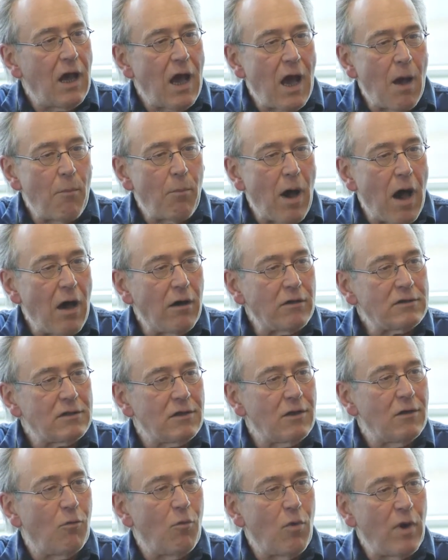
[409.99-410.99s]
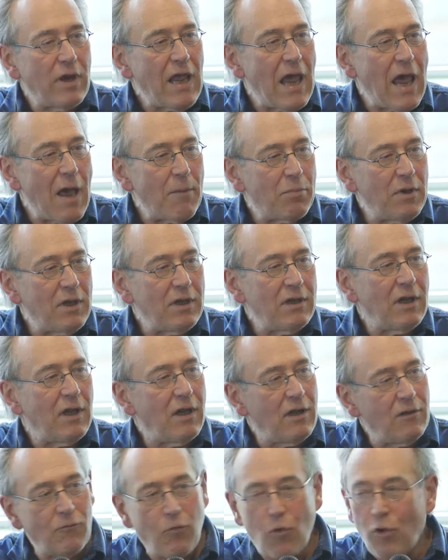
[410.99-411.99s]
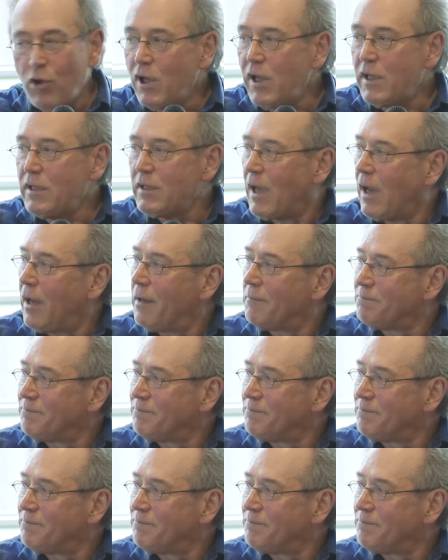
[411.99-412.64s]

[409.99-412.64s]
about what happened in Volhynia.